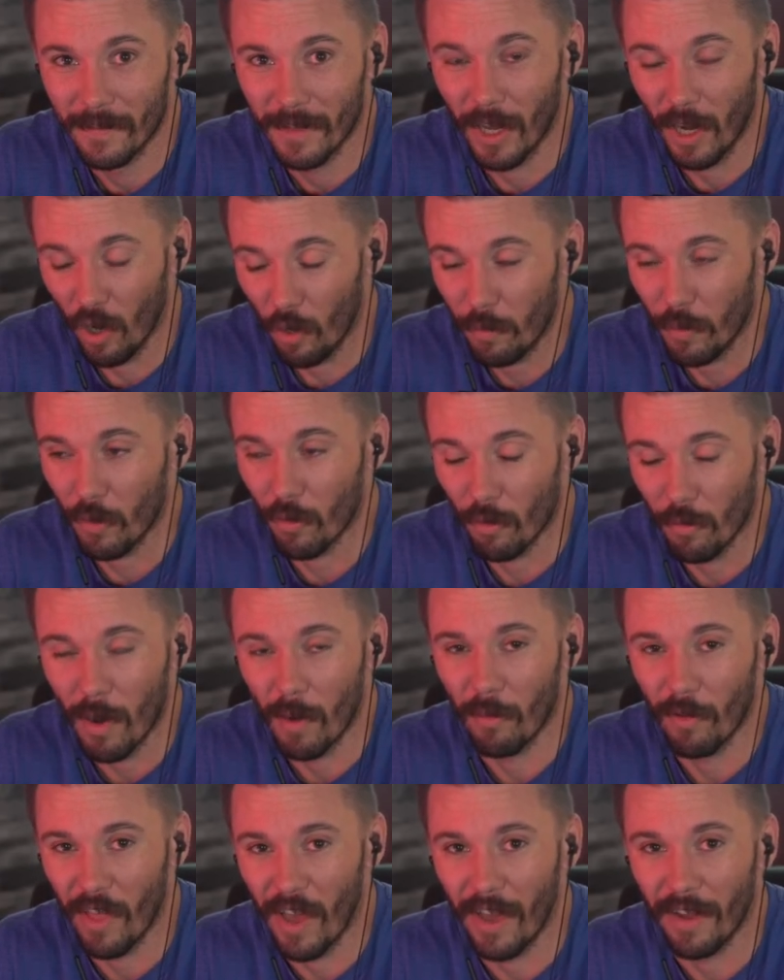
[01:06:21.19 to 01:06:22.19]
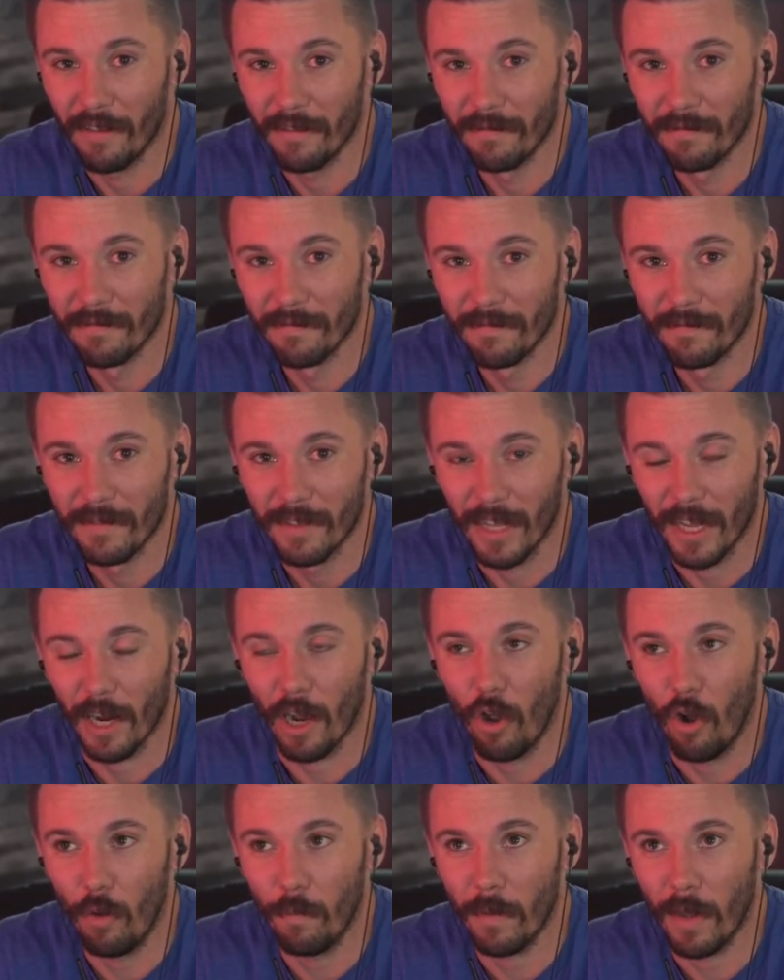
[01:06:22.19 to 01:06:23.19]
I hope you remember that. Like,
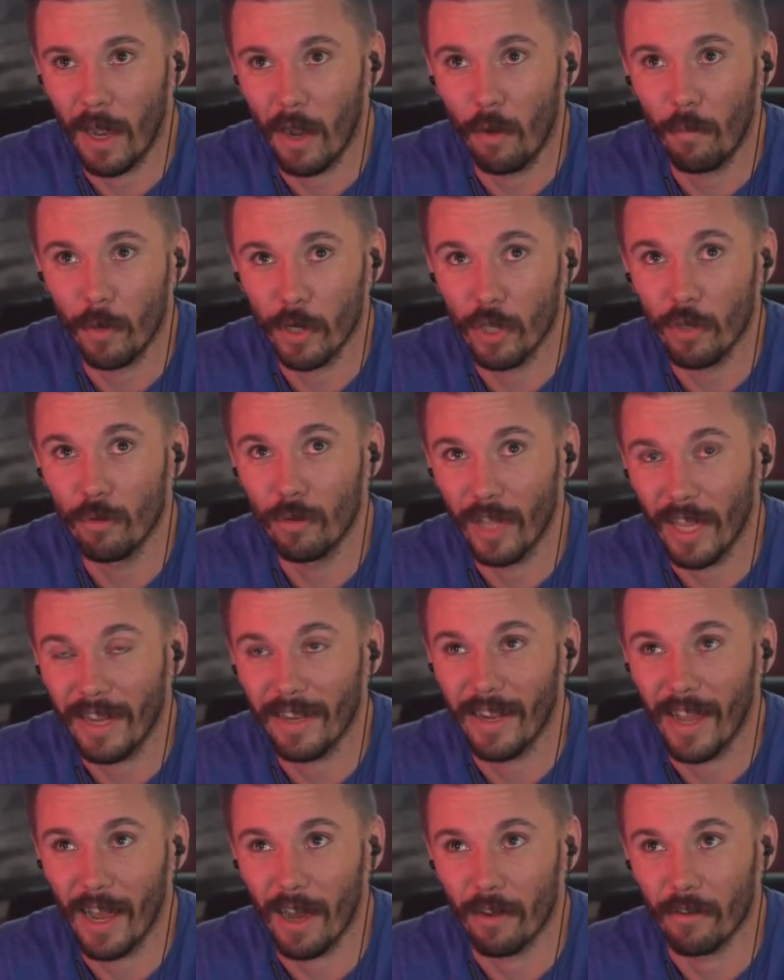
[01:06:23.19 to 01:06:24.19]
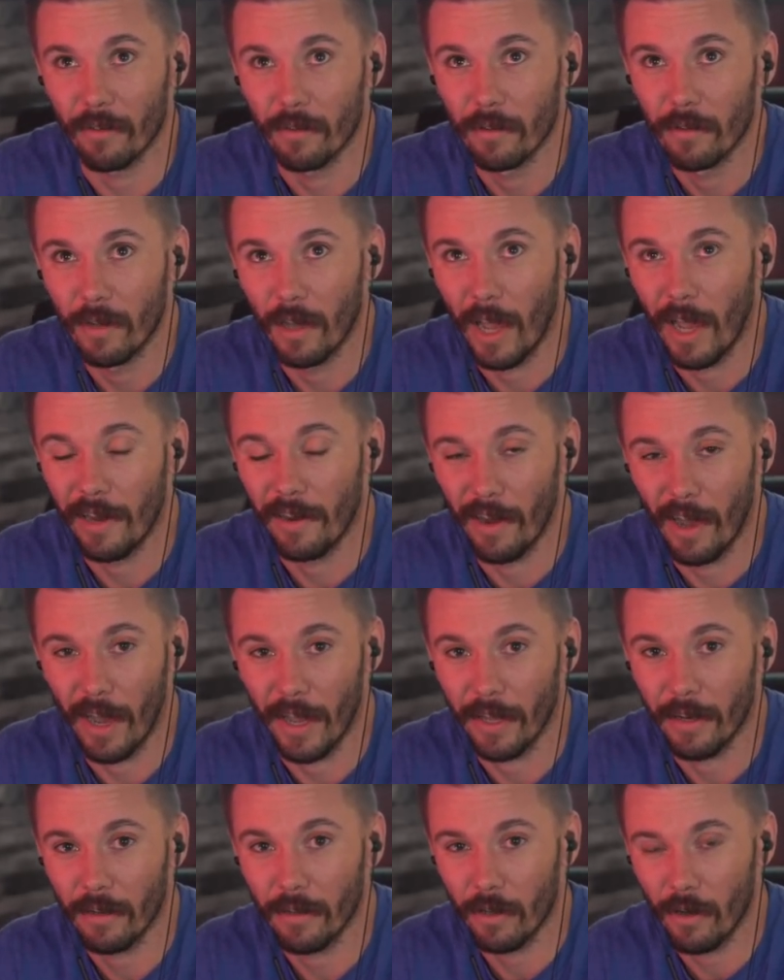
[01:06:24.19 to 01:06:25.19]
I hope when you lay down at
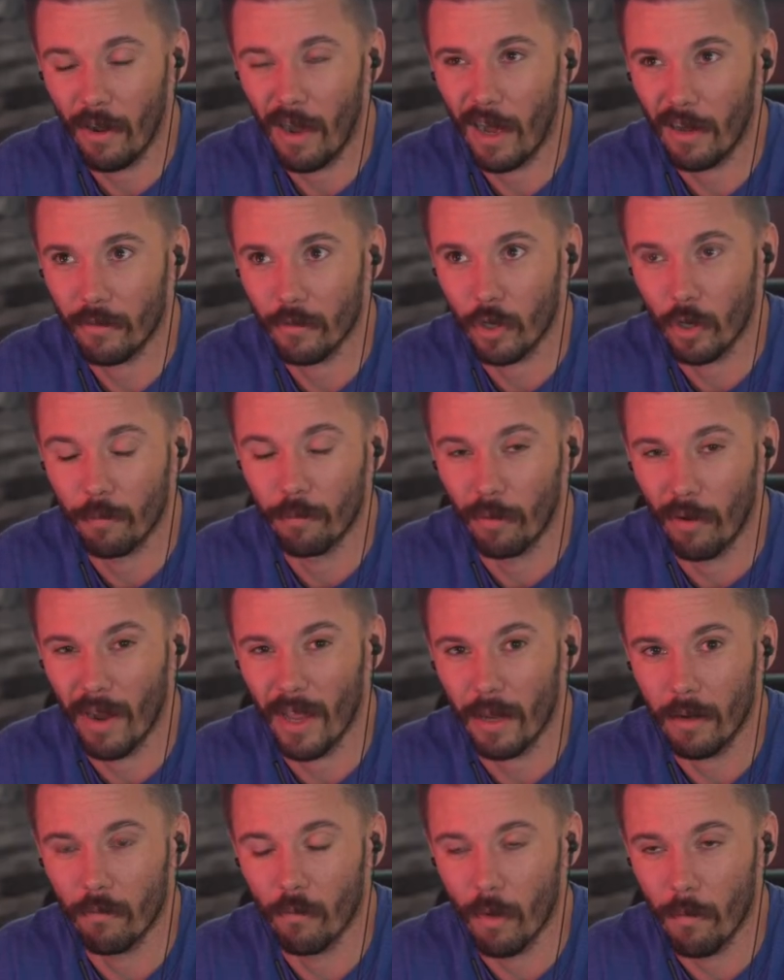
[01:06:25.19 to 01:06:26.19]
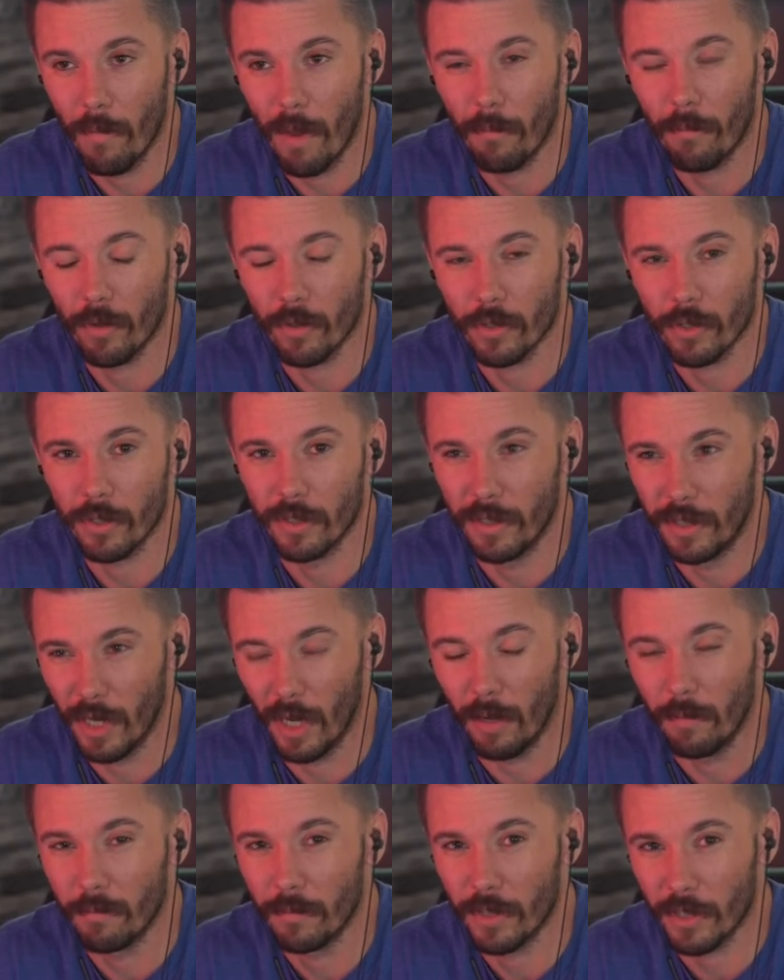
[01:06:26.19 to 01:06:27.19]
night, you know how your brain remembers
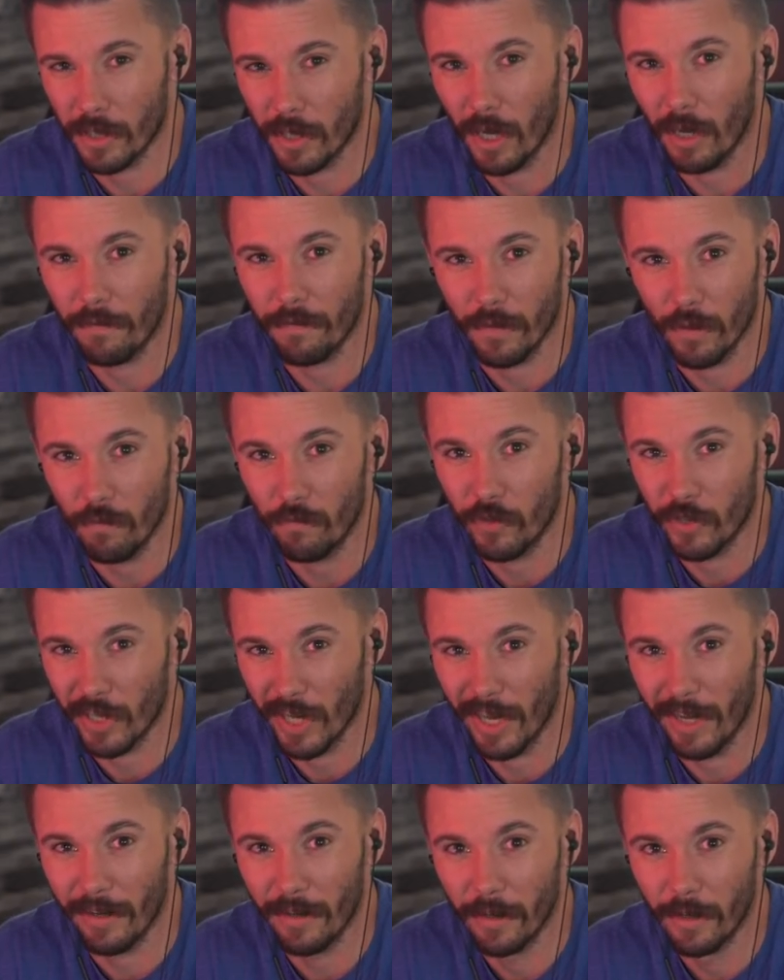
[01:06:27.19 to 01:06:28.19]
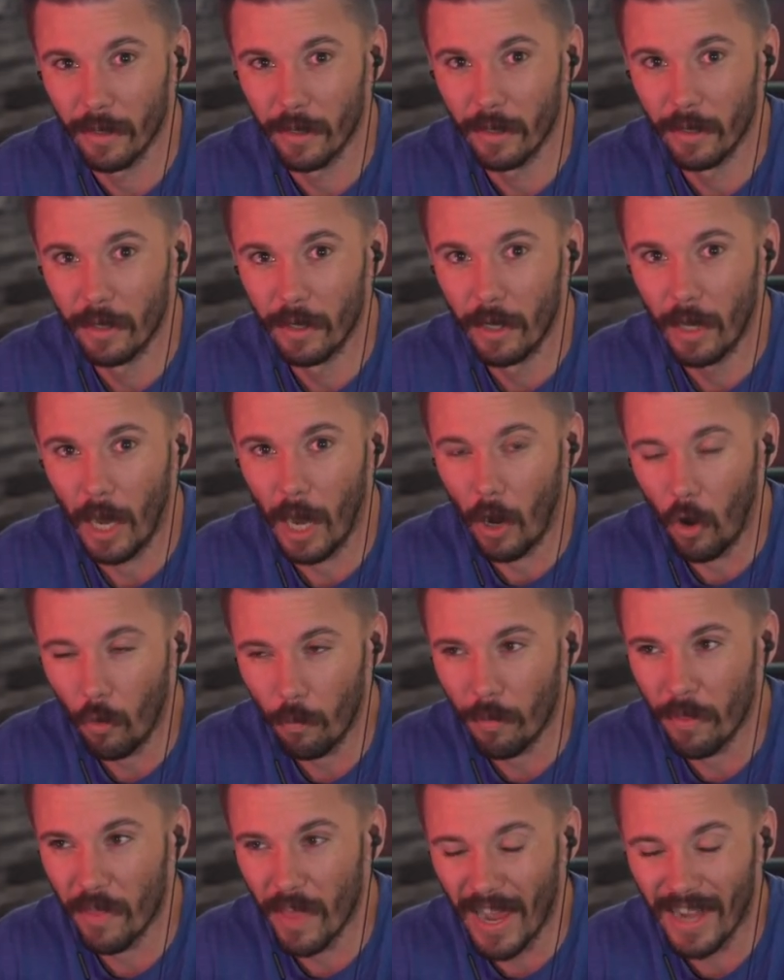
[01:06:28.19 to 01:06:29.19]
dumb stuff you've said? I
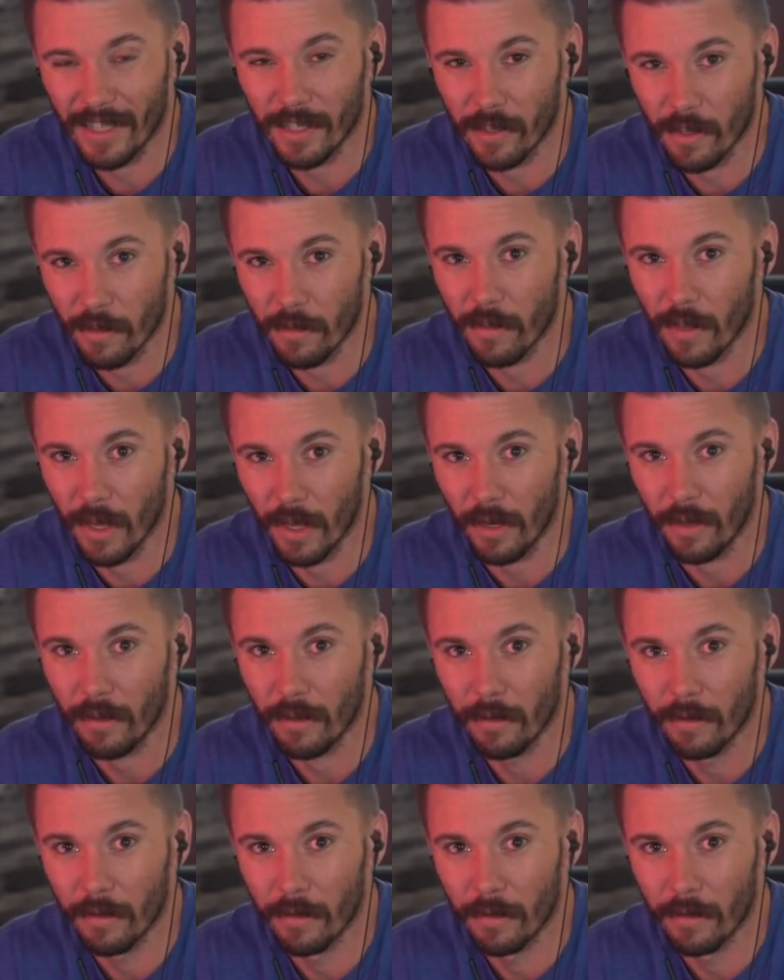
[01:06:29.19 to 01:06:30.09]
hope that's the thing.